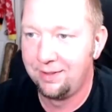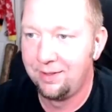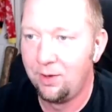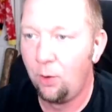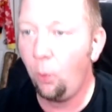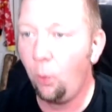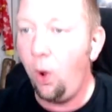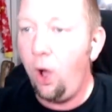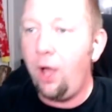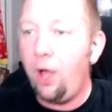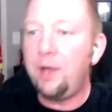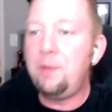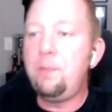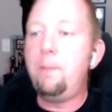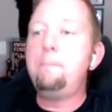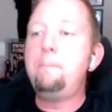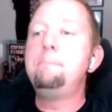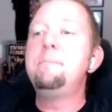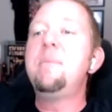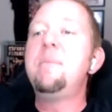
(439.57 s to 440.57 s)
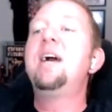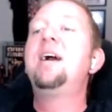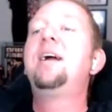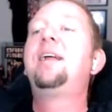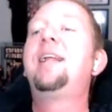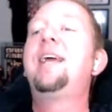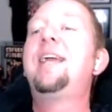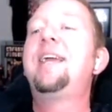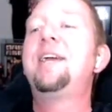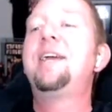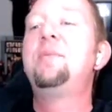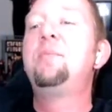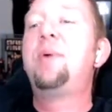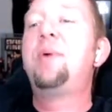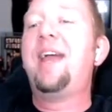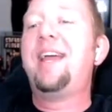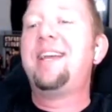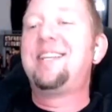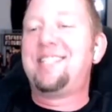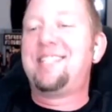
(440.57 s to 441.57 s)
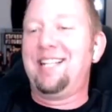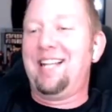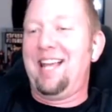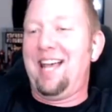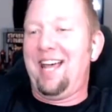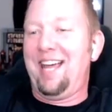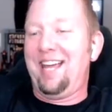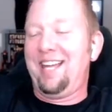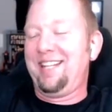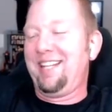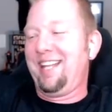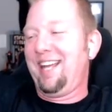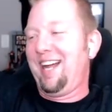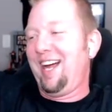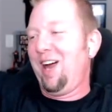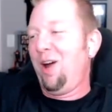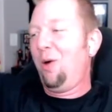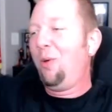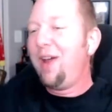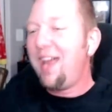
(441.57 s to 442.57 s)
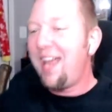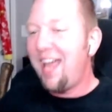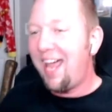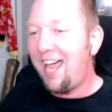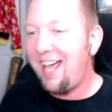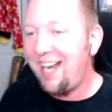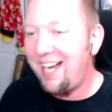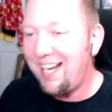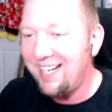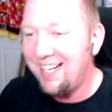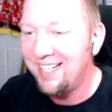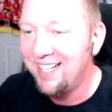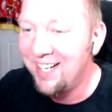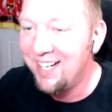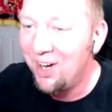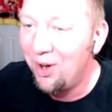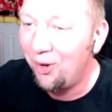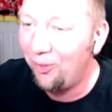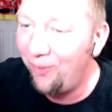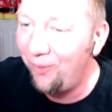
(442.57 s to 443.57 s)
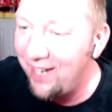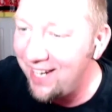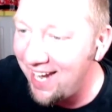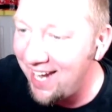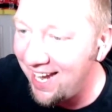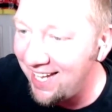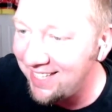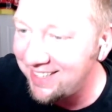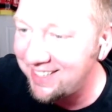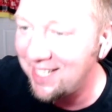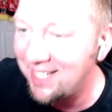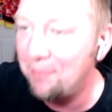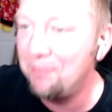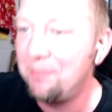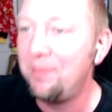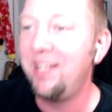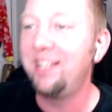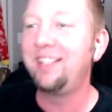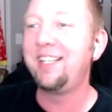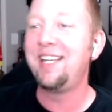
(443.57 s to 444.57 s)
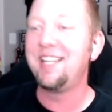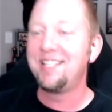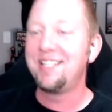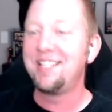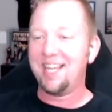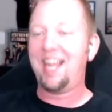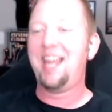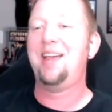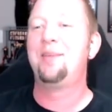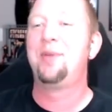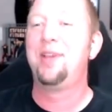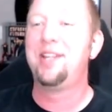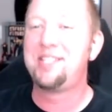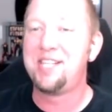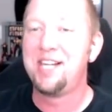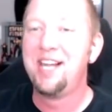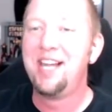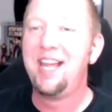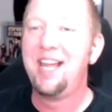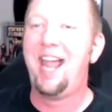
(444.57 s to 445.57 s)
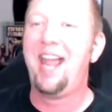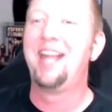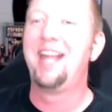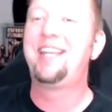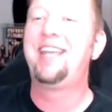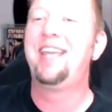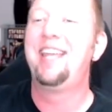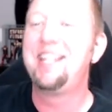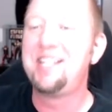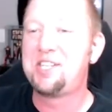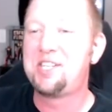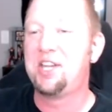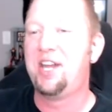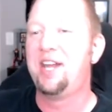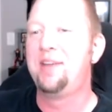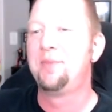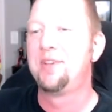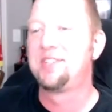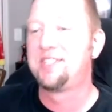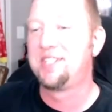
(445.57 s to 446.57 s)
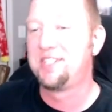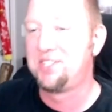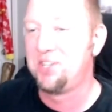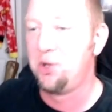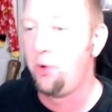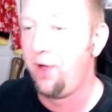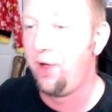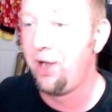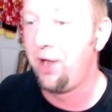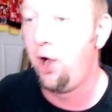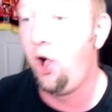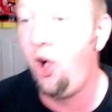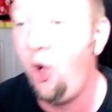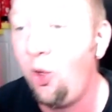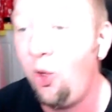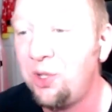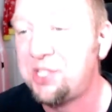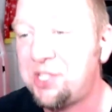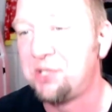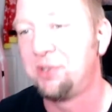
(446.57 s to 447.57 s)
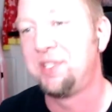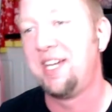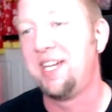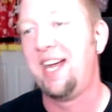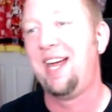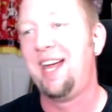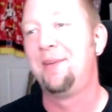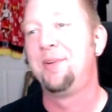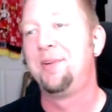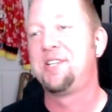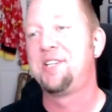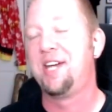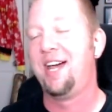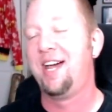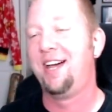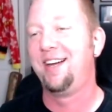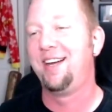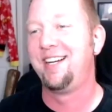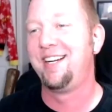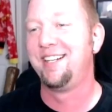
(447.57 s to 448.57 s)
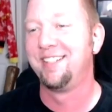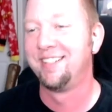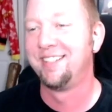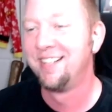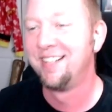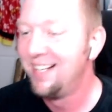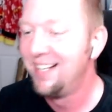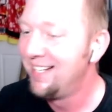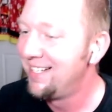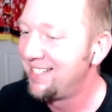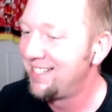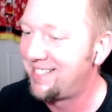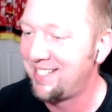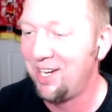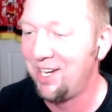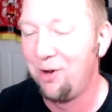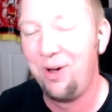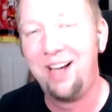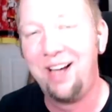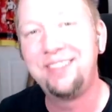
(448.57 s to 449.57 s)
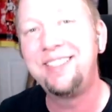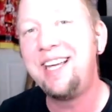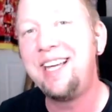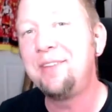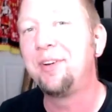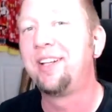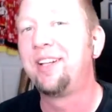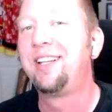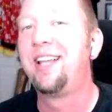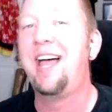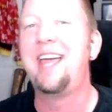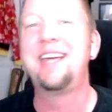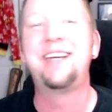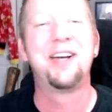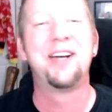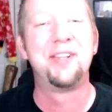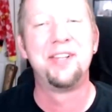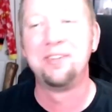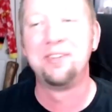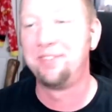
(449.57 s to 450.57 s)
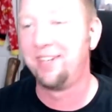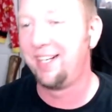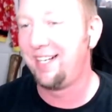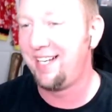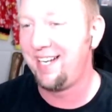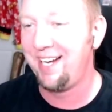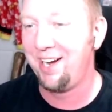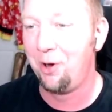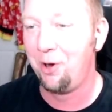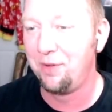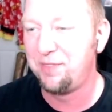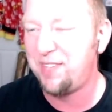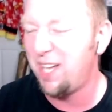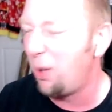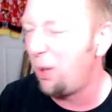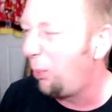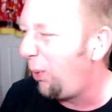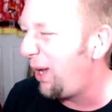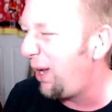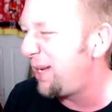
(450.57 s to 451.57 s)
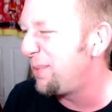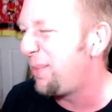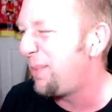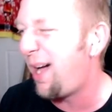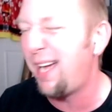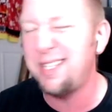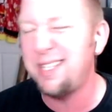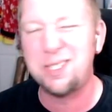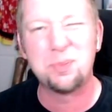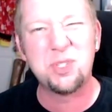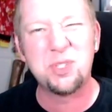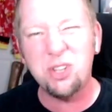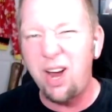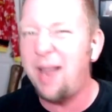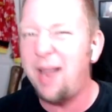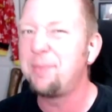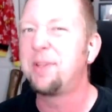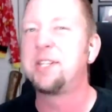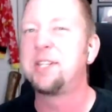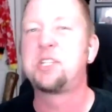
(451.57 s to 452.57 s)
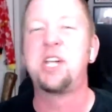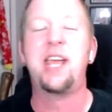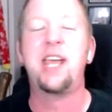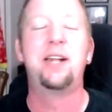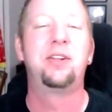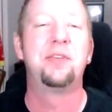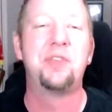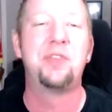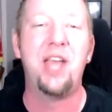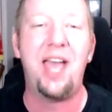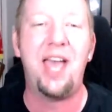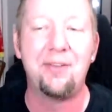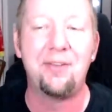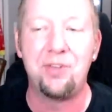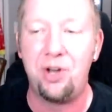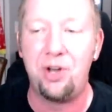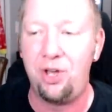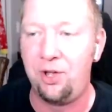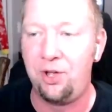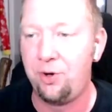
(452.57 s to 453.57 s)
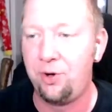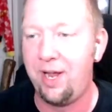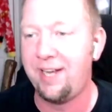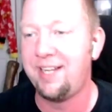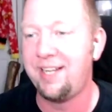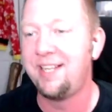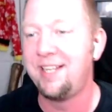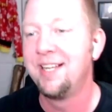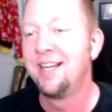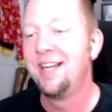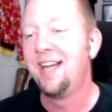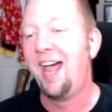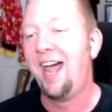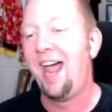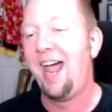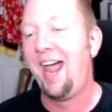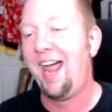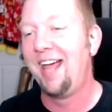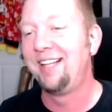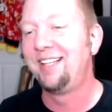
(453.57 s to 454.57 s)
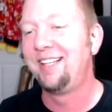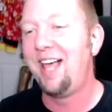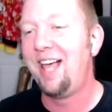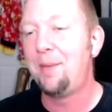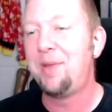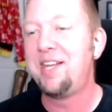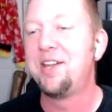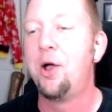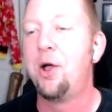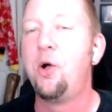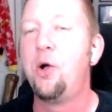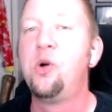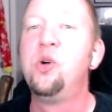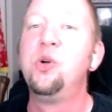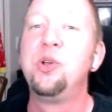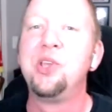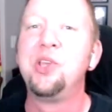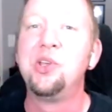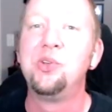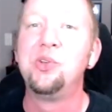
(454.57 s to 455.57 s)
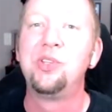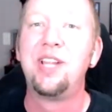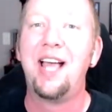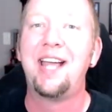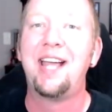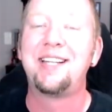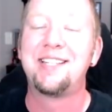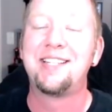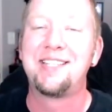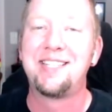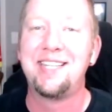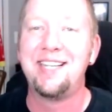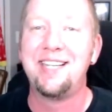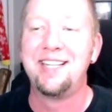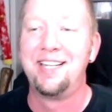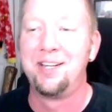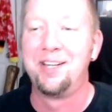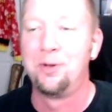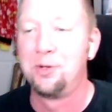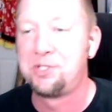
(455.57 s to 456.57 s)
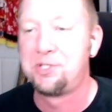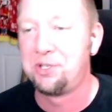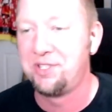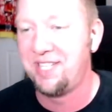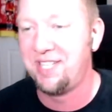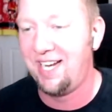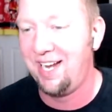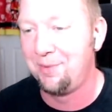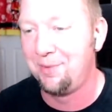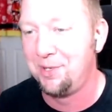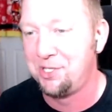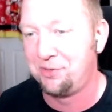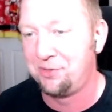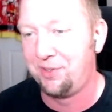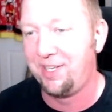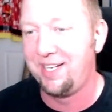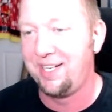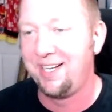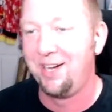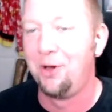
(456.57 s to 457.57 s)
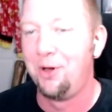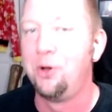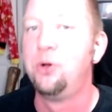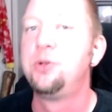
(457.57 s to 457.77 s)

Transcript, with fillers: One million baseline there. We hit it. We hit the million damage. And King Sheamus is doing ultra damage out here. So uh, leave a like on the video if you wouldn't mind. Subscribe to the channel if you haven't already. And let me know who you'd like to see in an ultra damage video.